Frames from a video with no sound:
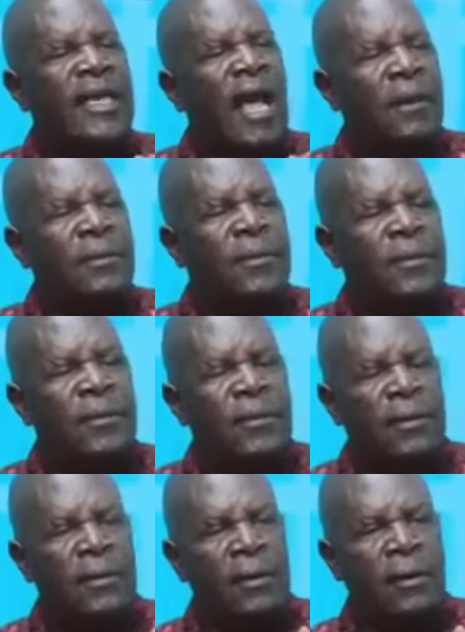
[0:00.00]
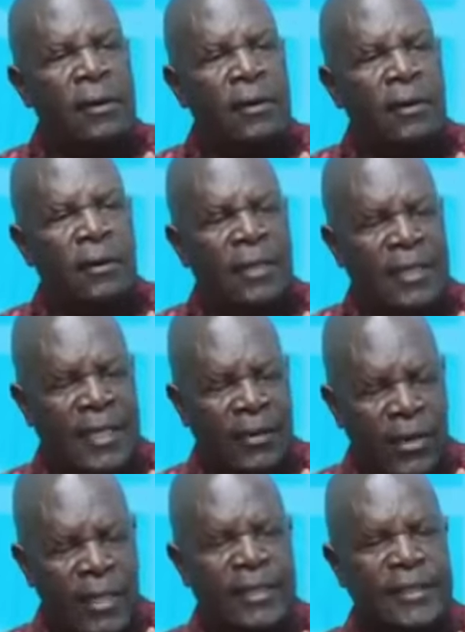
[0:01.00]
gap,
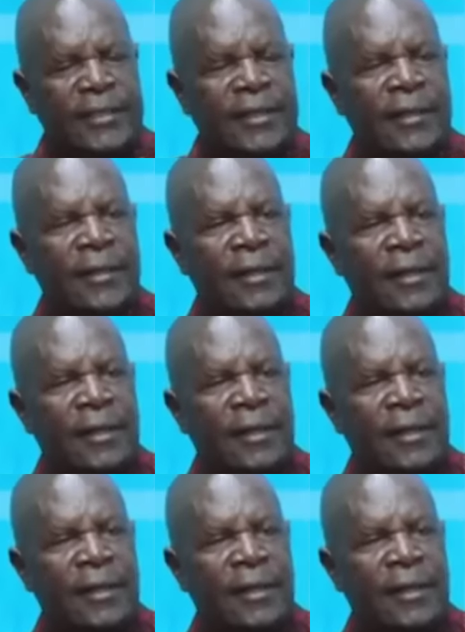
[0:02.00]
he reads.